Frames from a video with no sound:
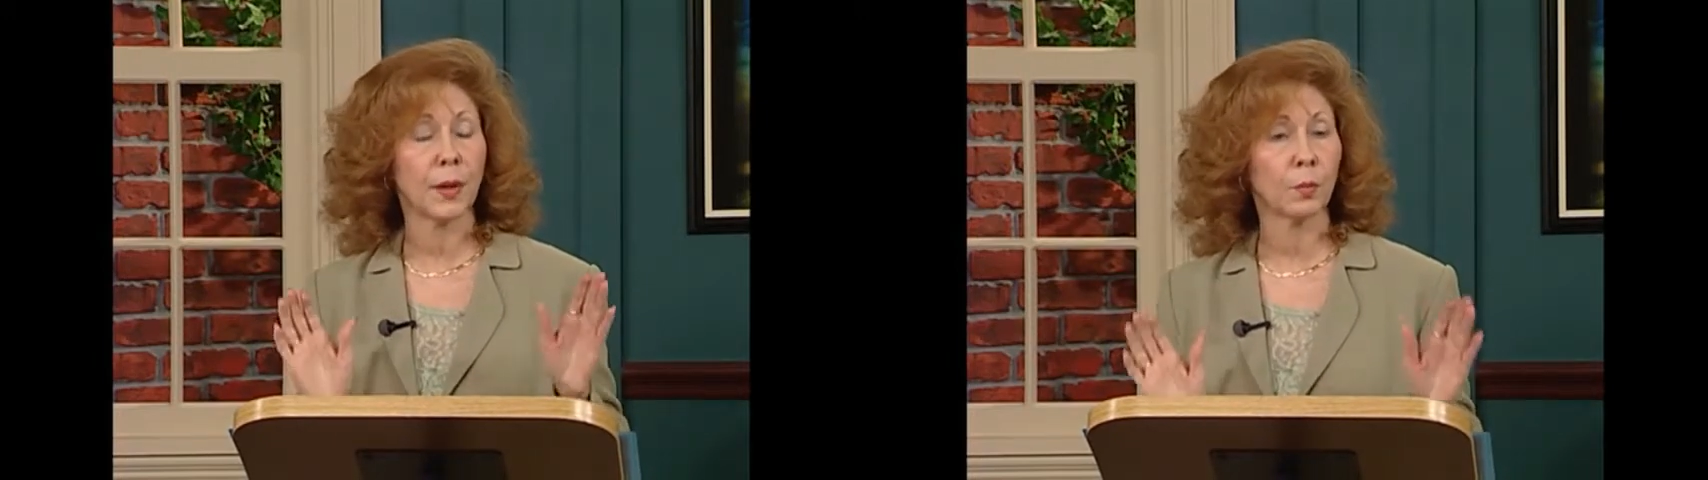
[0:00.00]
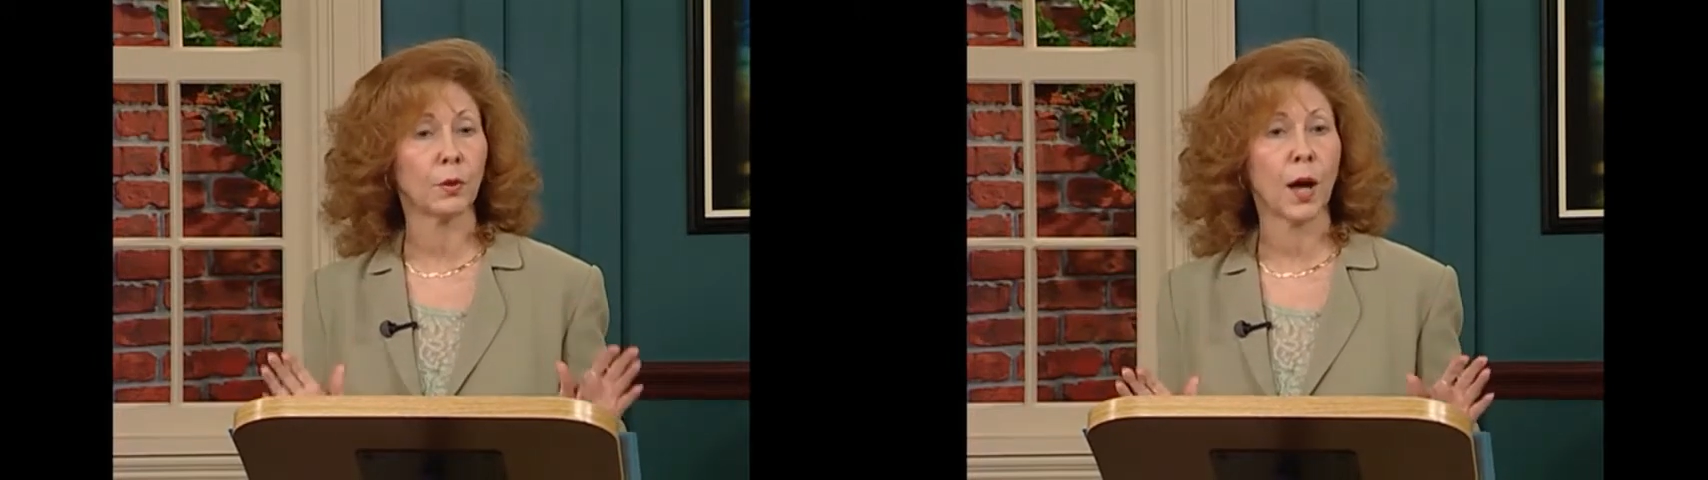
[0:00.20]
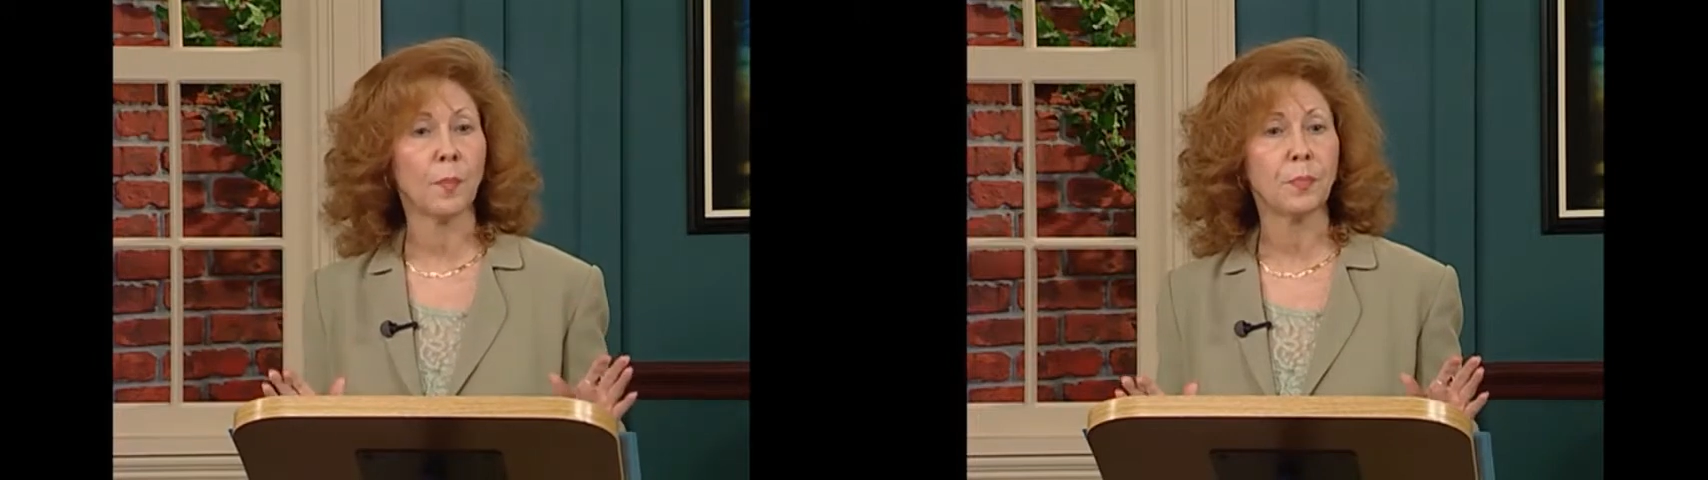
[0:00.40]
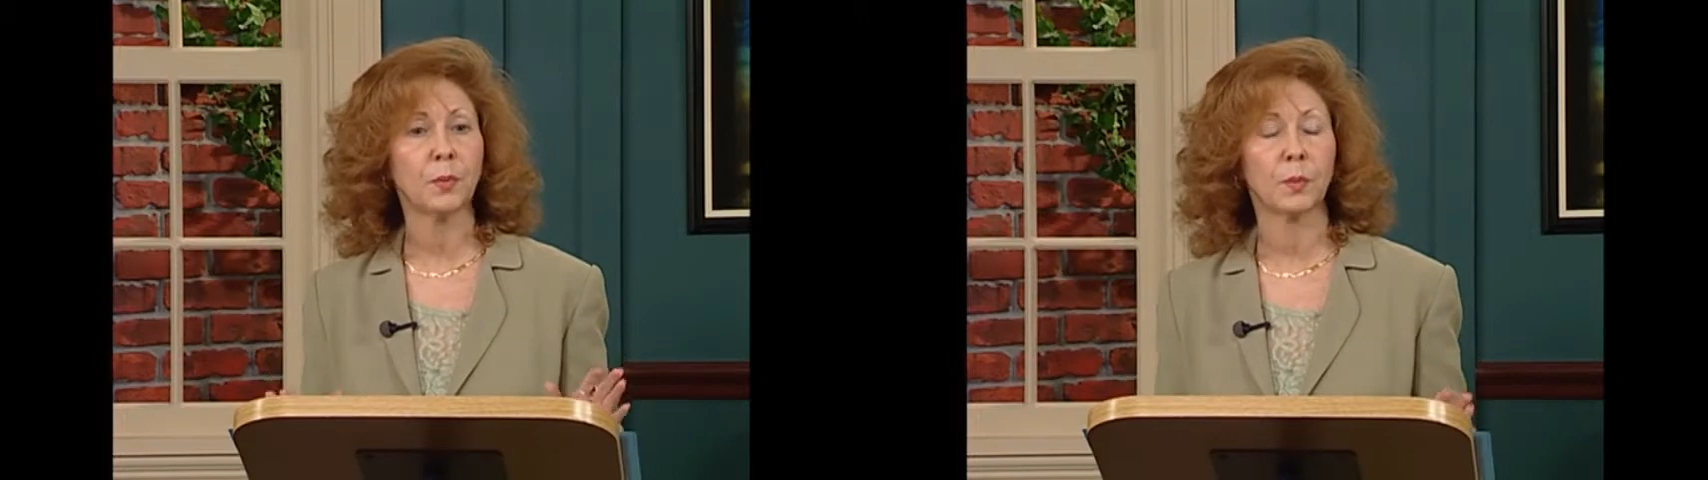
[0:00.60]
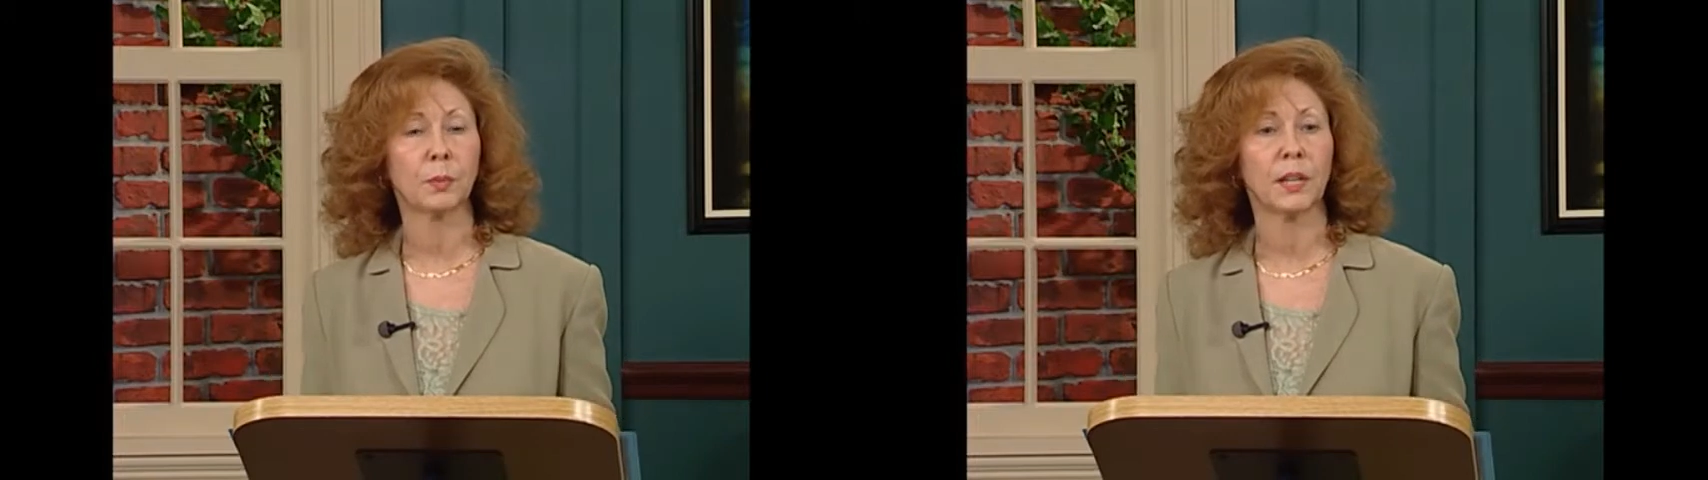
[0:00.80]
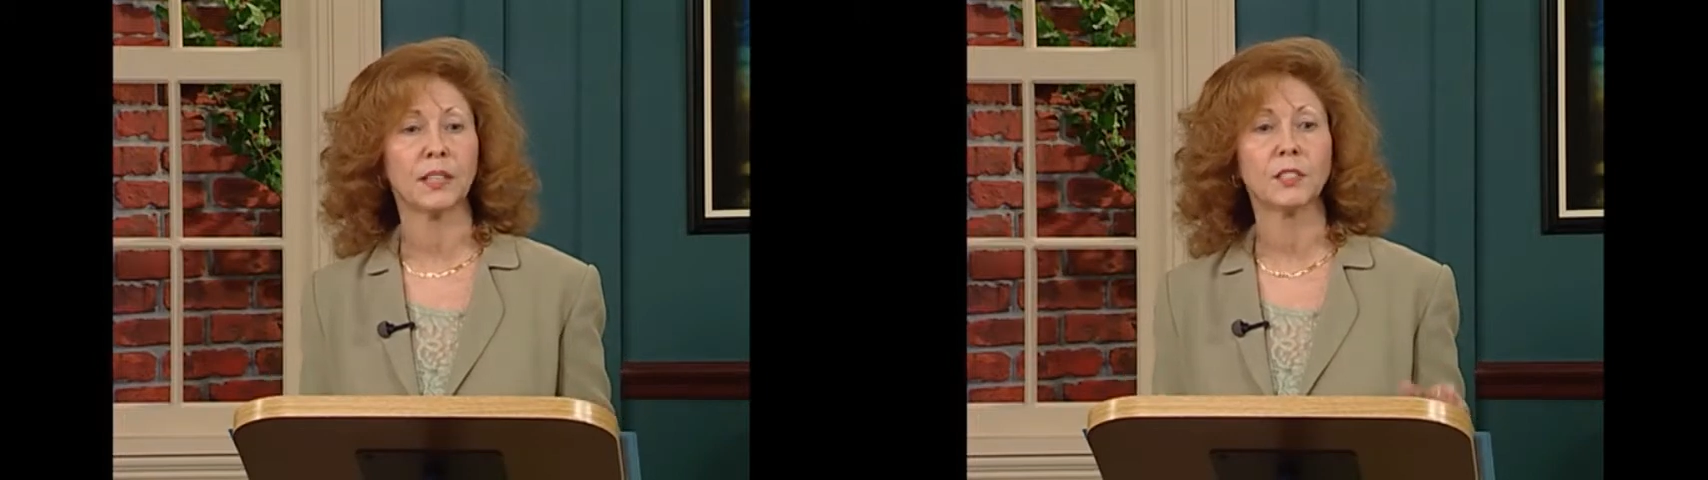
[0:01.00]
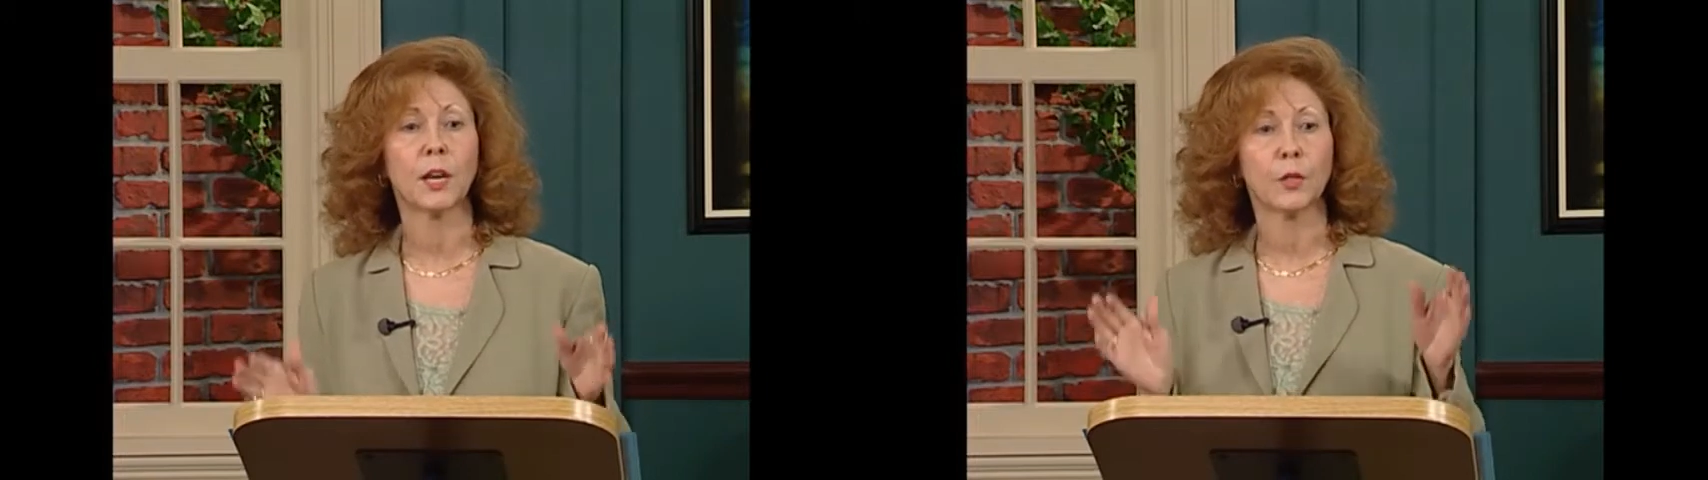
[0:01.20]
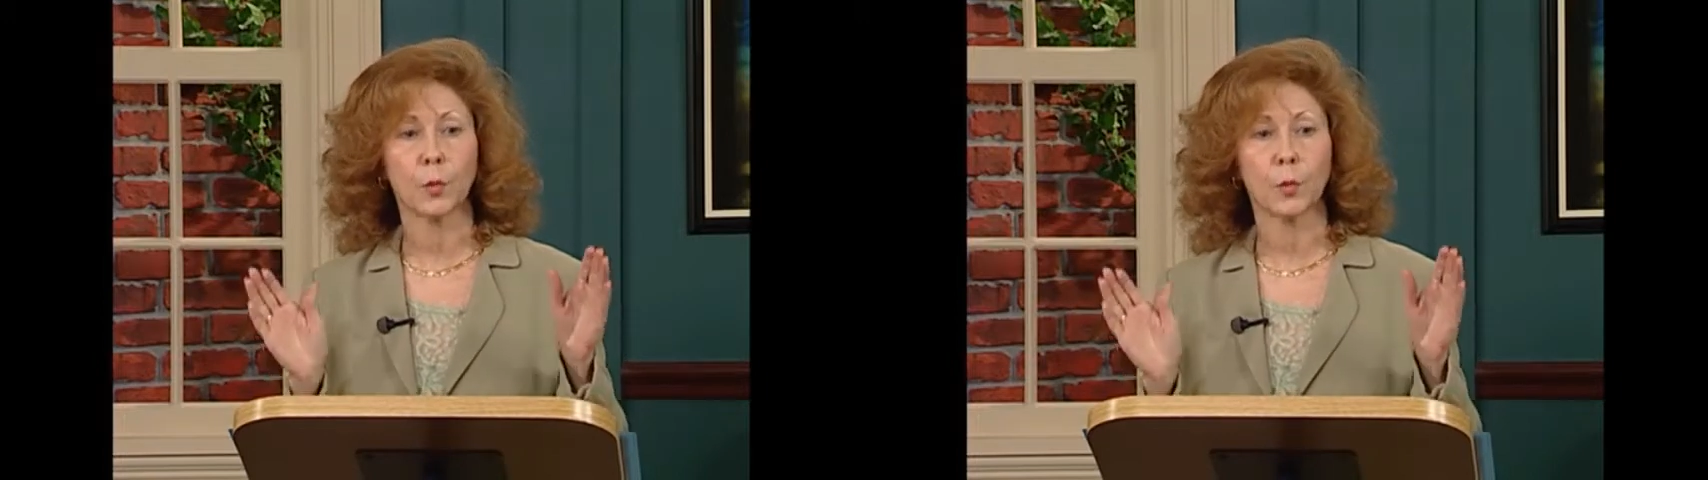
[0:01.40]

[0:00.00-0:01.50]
They will not be replaced.